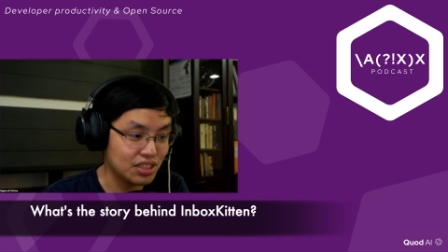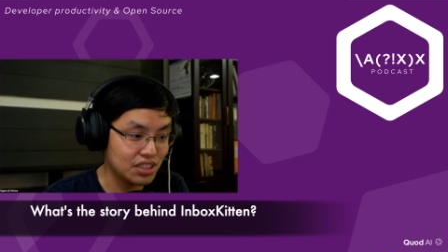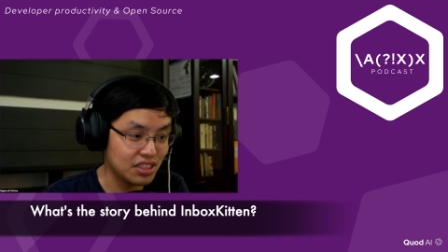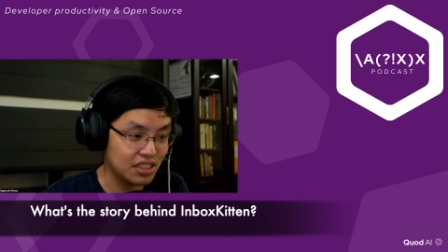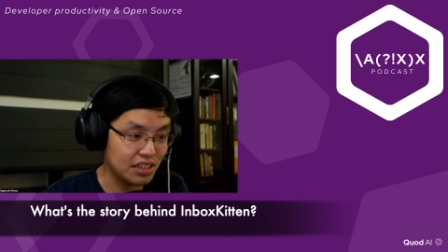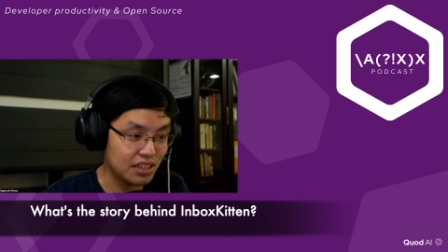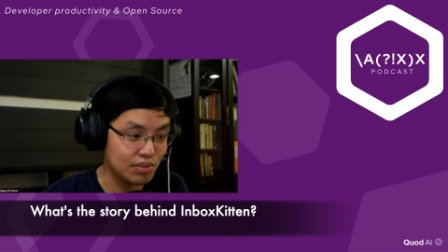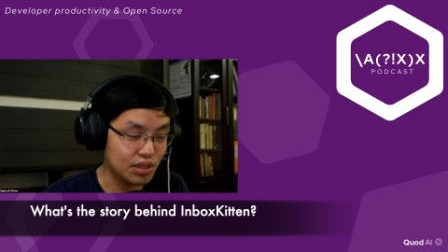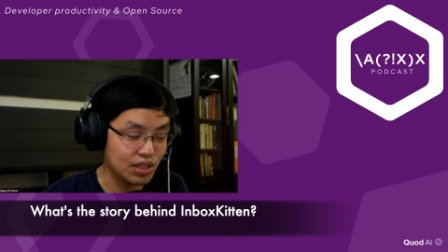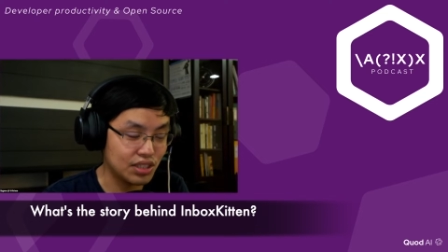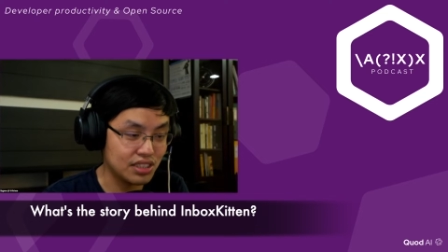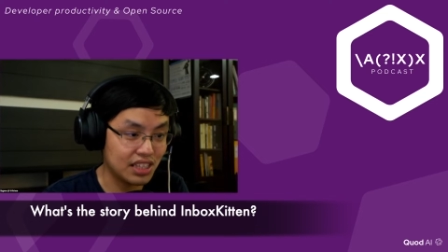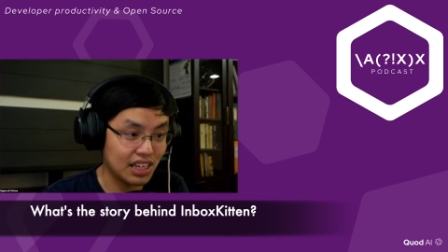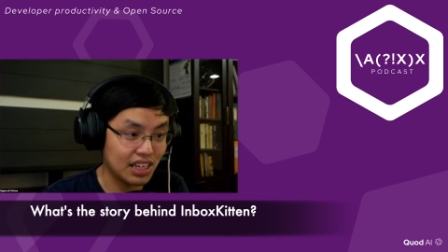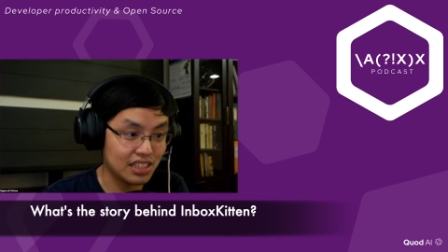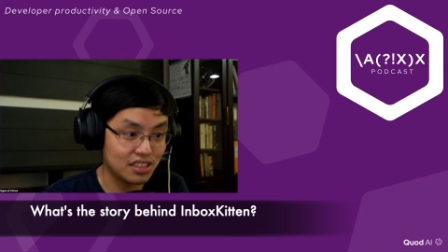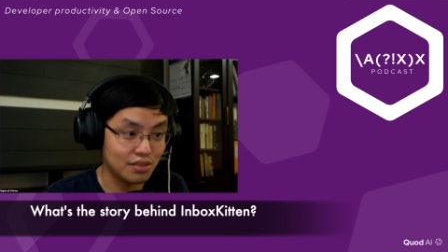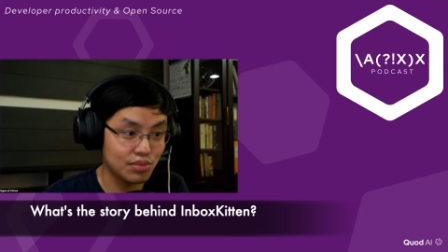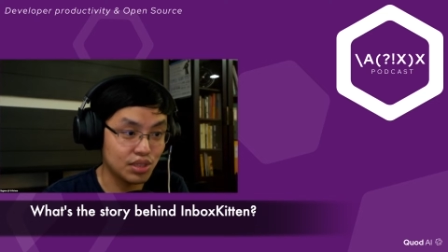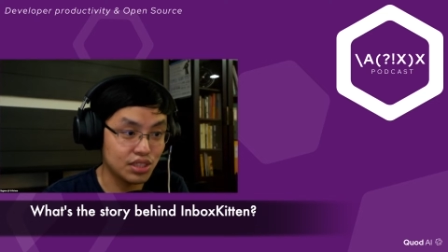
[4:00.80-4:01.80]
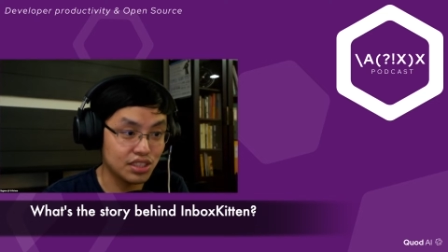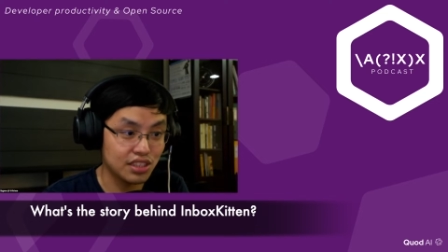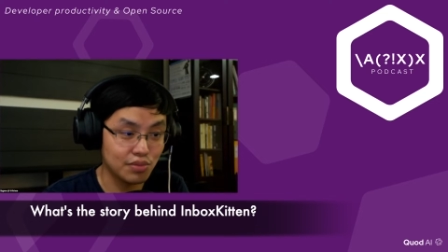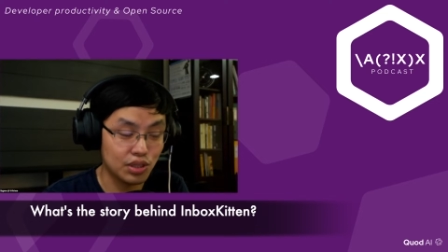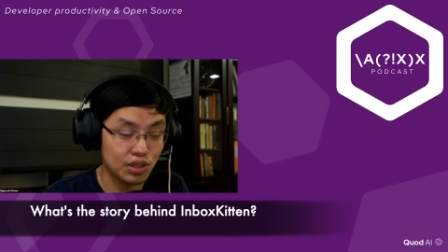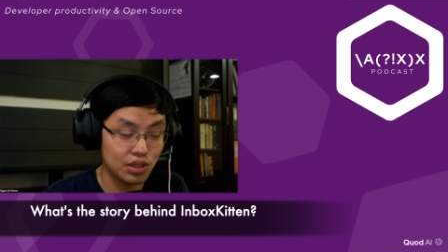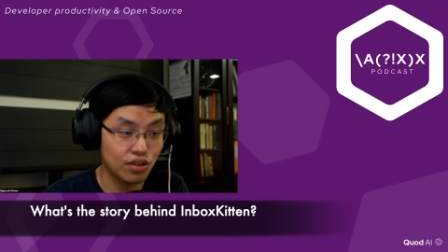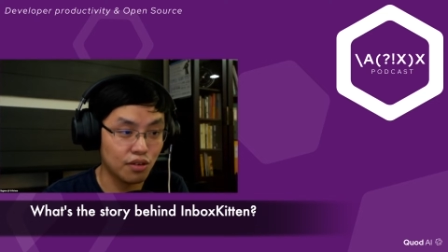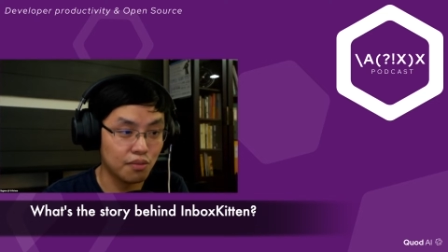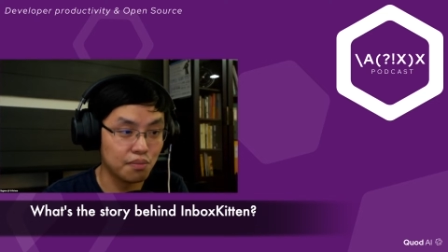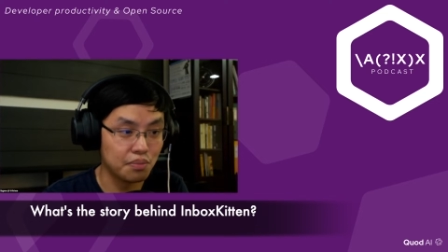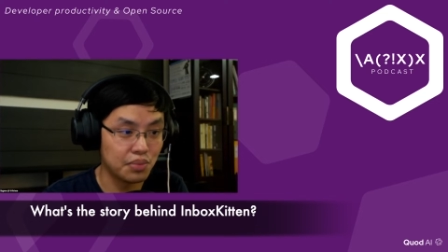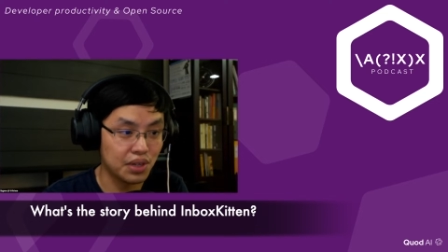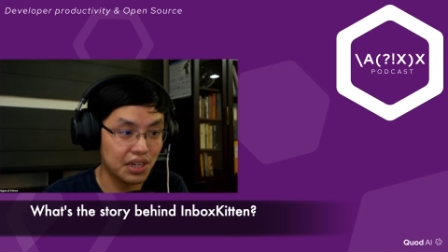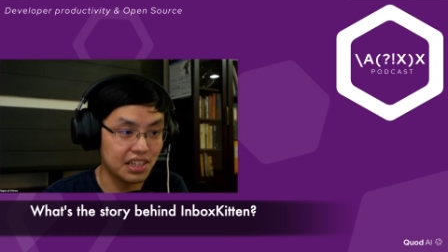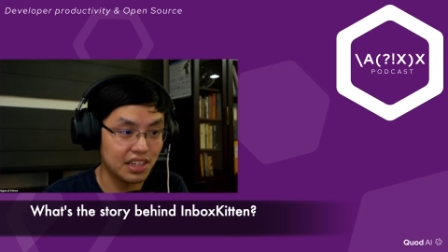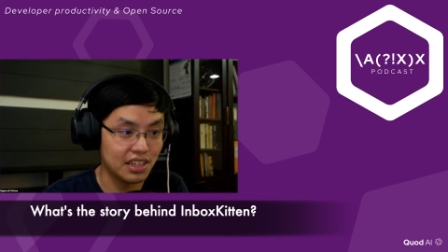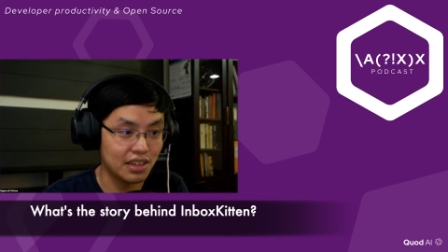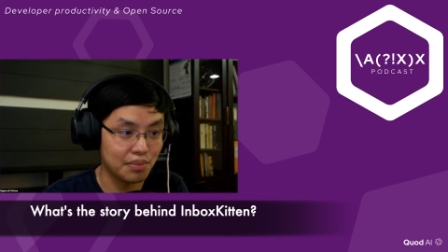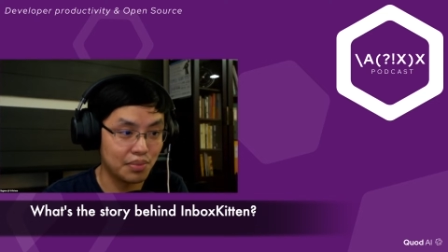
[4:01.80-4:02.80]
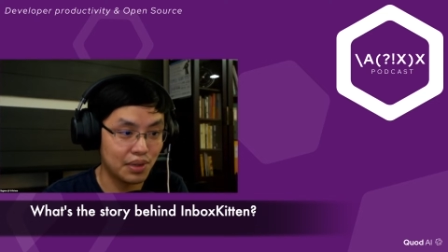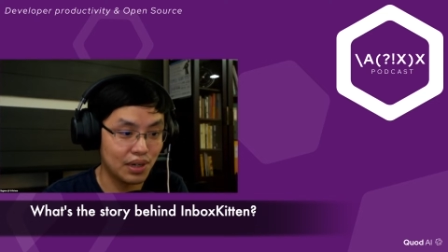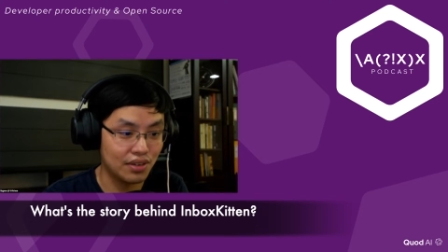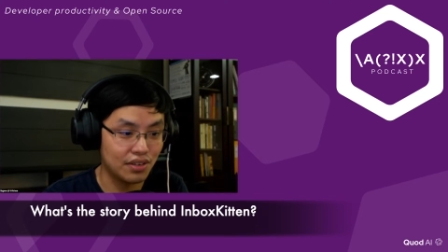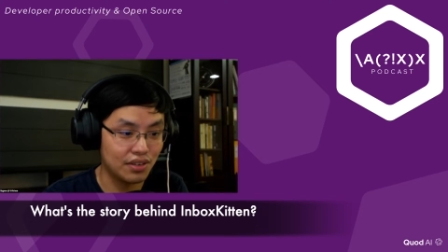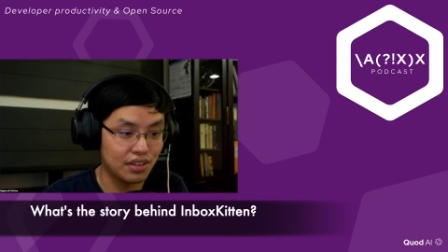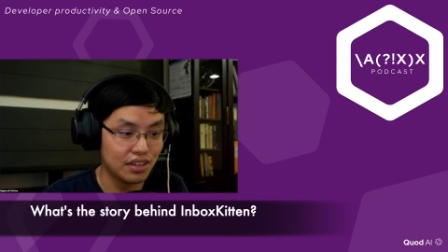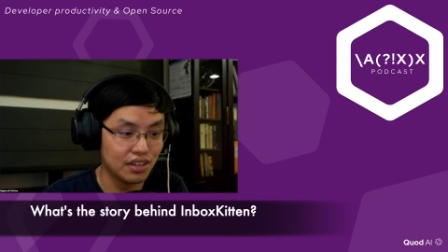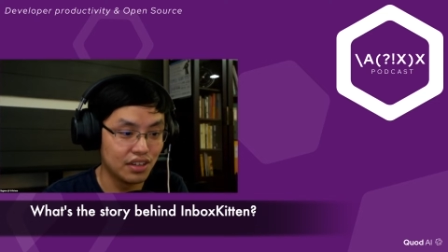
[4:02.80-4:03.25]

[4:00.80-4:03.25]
like, because customers have been complaining about